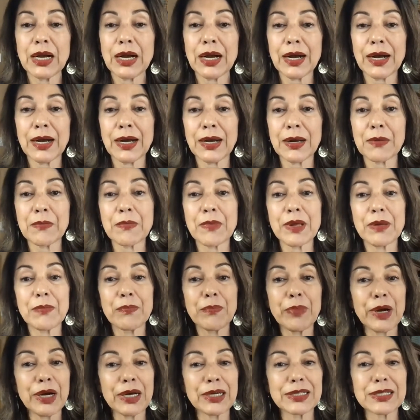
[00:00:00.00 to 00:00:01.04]

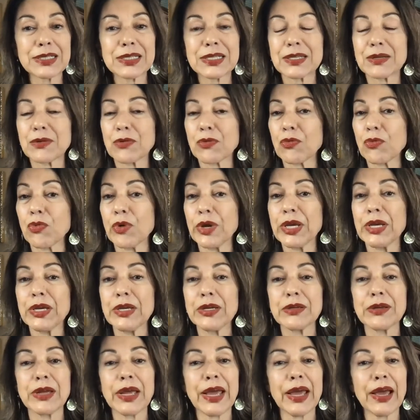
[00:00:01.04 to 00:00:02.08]
But
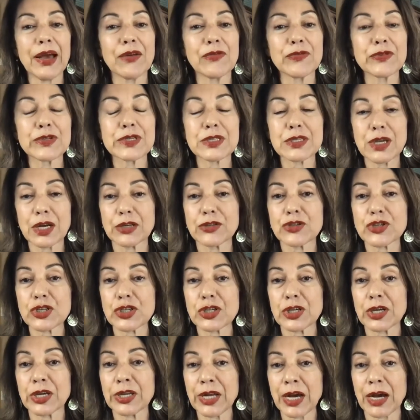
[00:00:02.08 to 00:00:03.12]
we have such
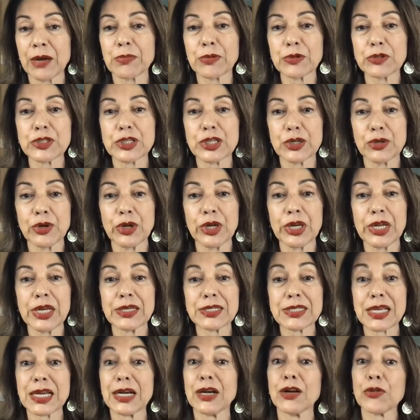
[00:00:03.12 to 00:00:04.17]
an opportunity
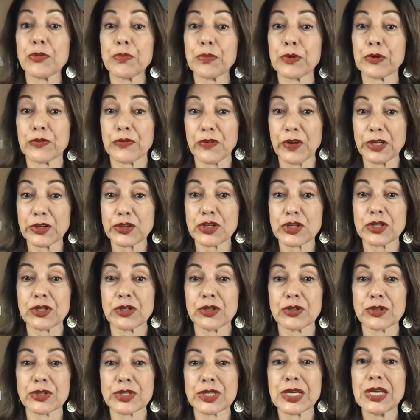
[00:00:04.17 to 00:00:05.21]
as health
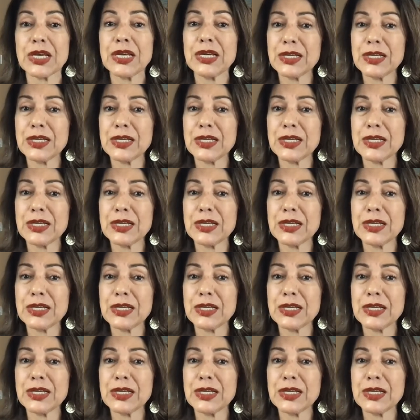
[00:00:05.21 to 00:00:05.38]
professionals